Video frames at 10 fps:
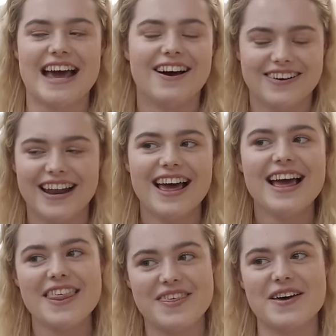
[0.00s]
down
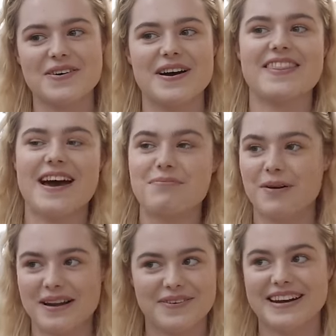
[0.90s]
the other way. That
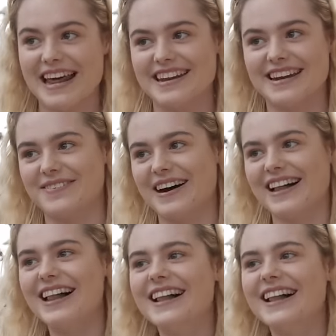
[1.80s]
probably wouldn't have ended up well.